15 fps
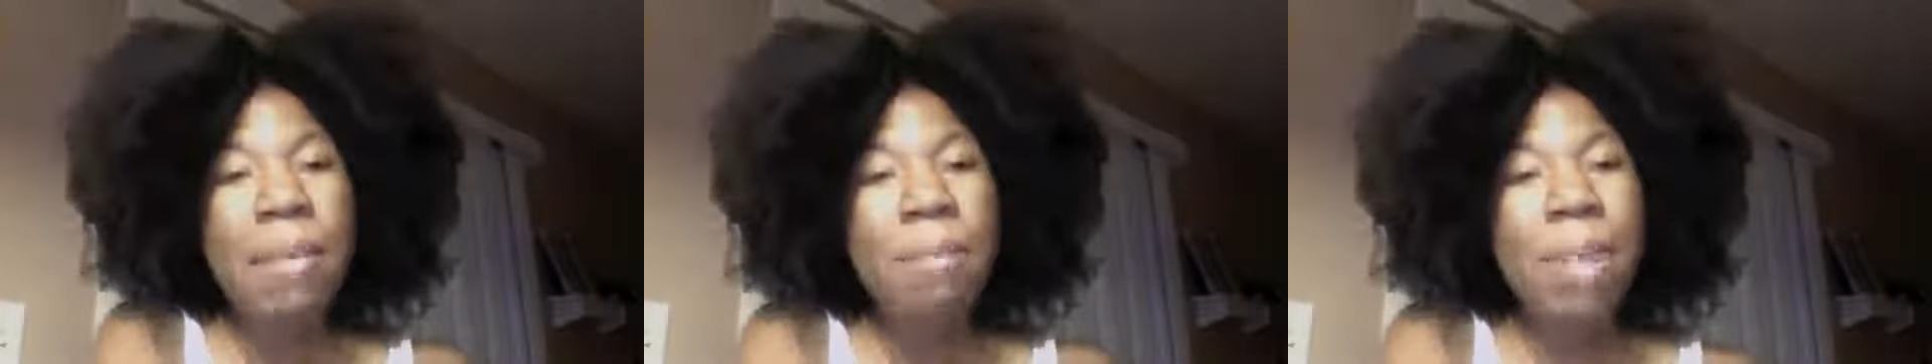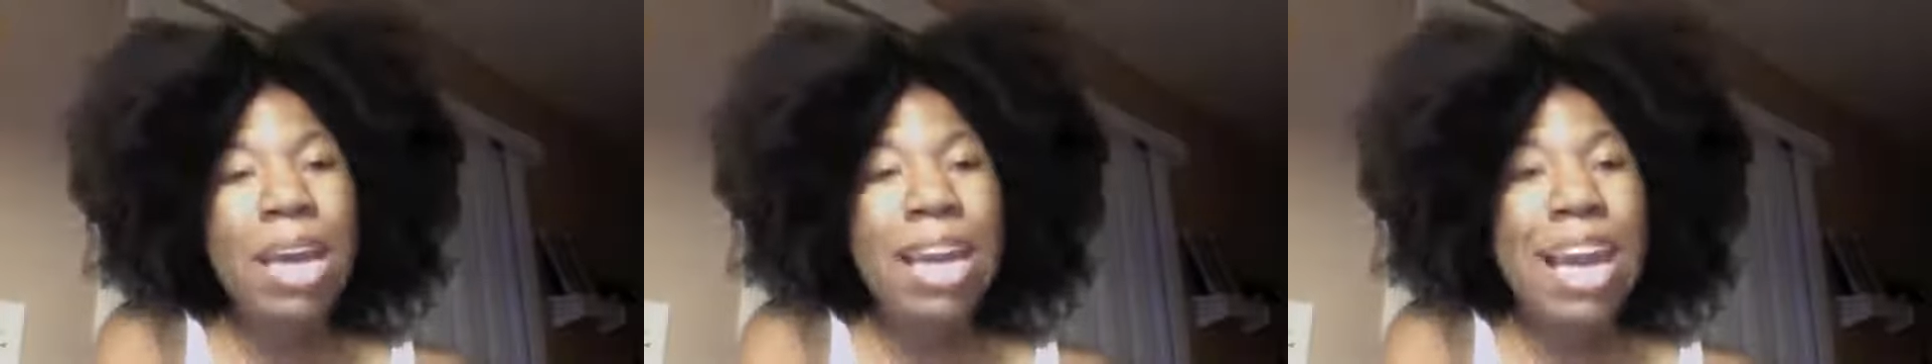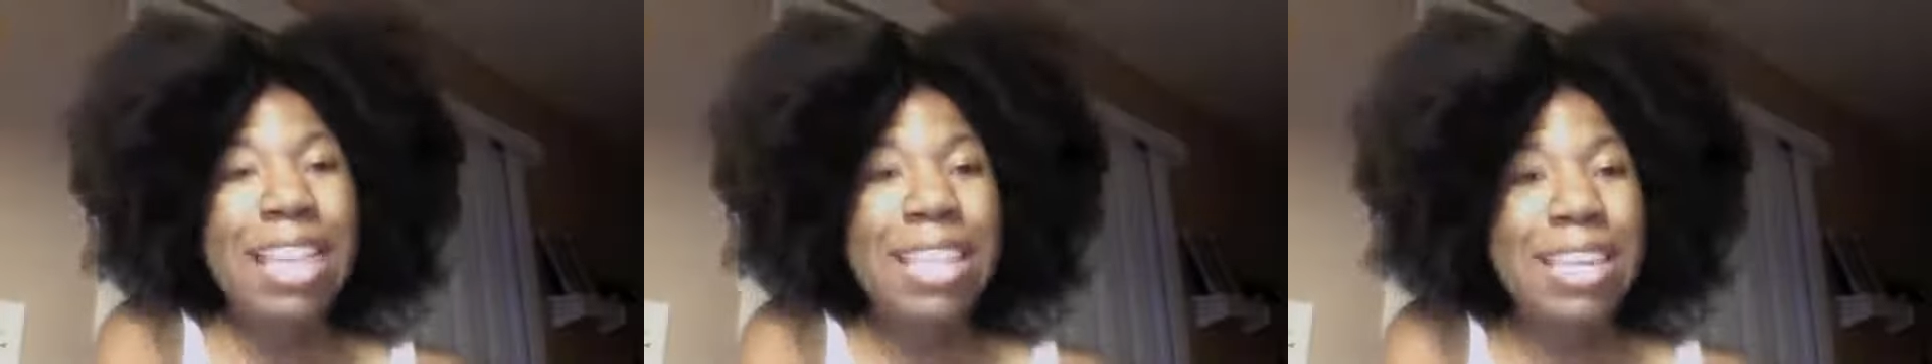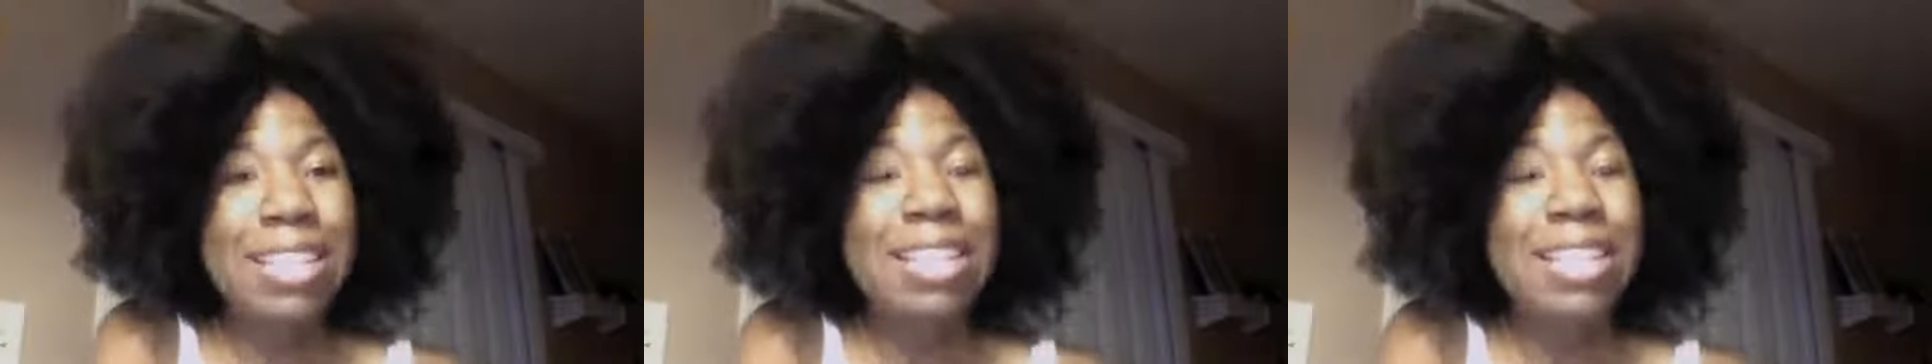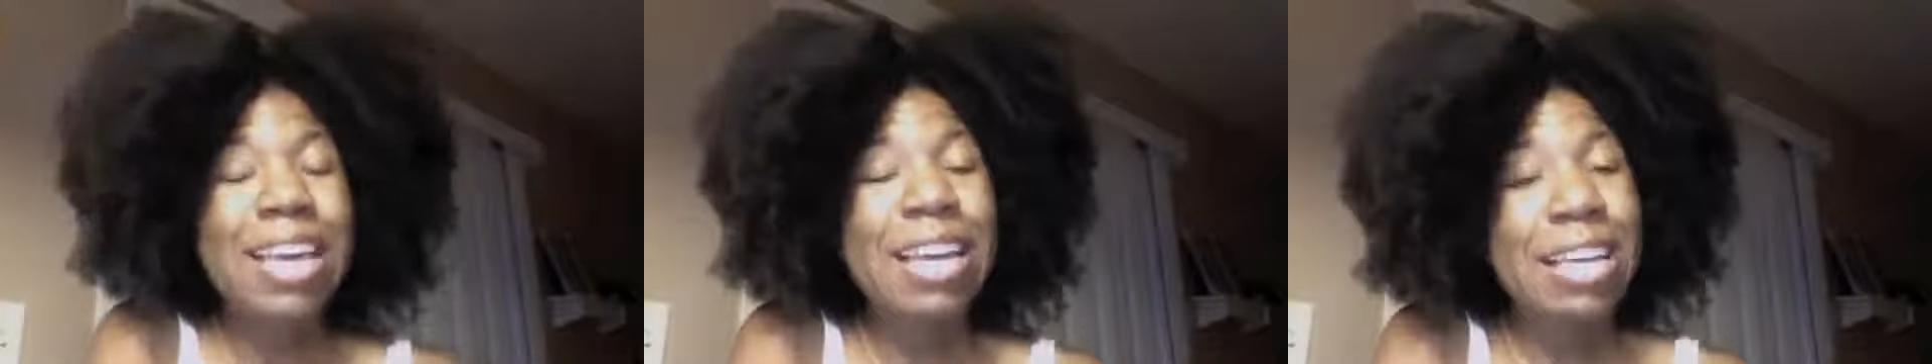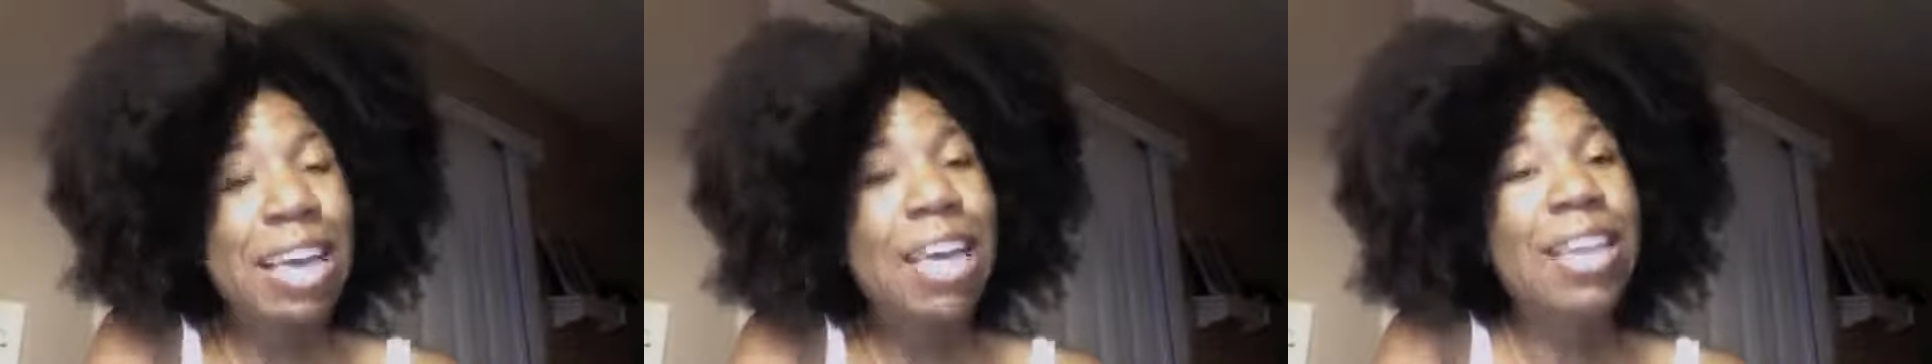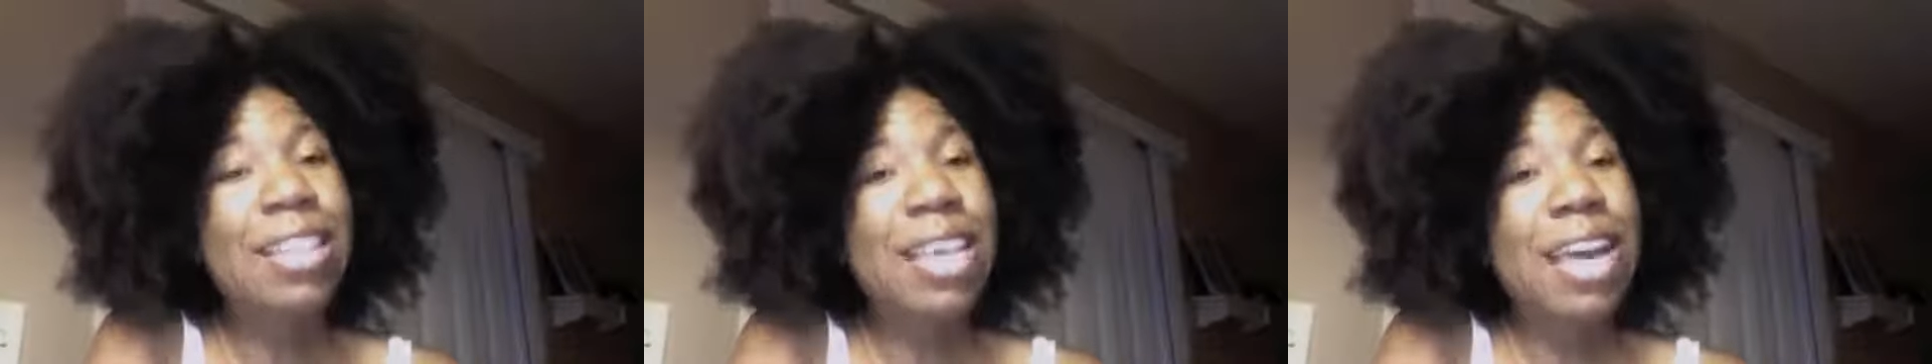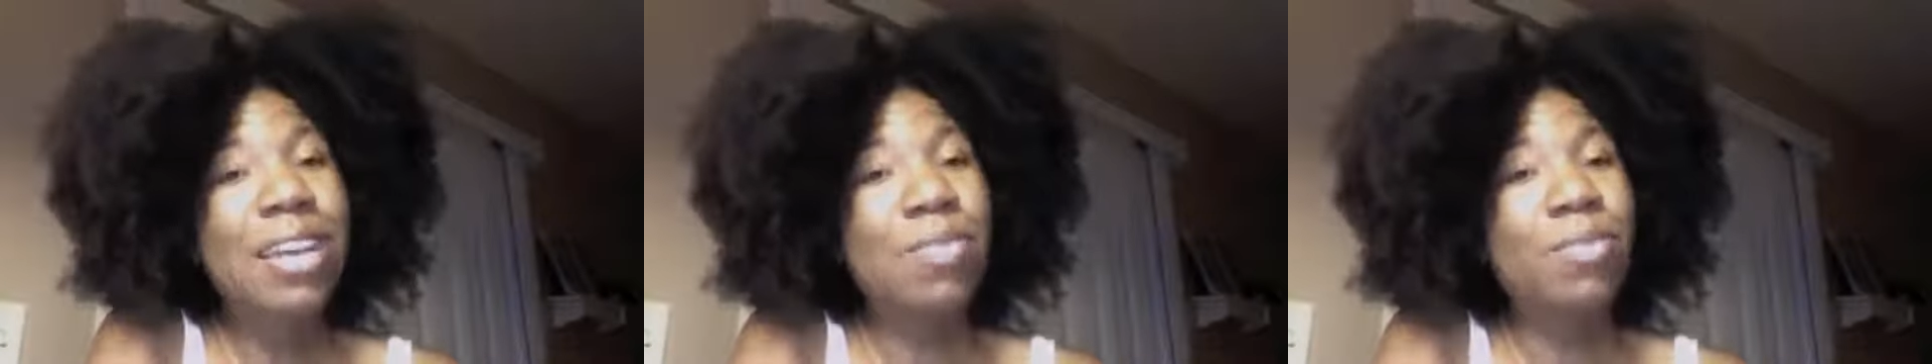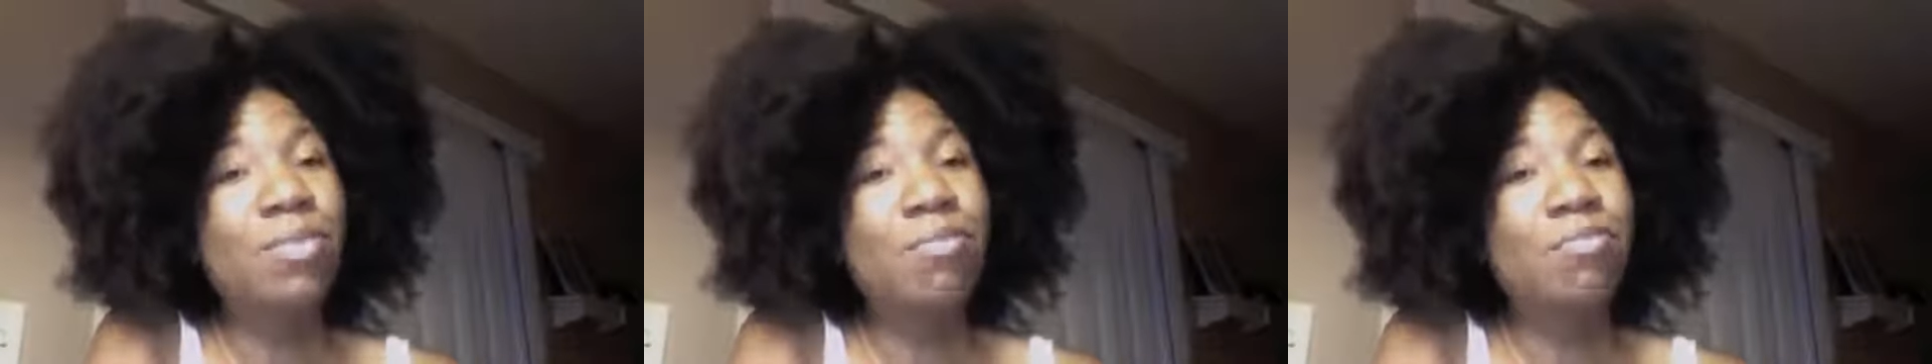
But I think, again, that